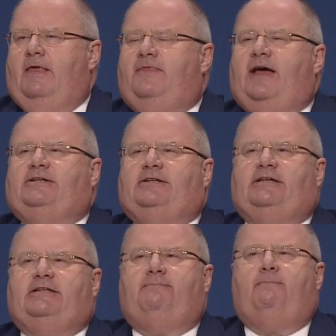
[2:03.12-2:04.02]
that
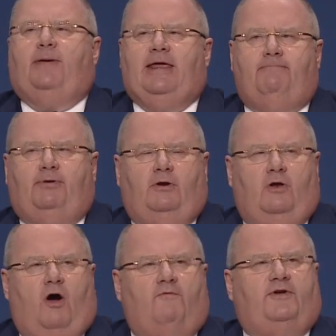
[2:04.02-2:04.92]
it is
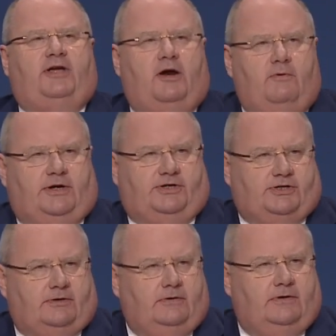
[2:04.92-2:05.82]
people of courage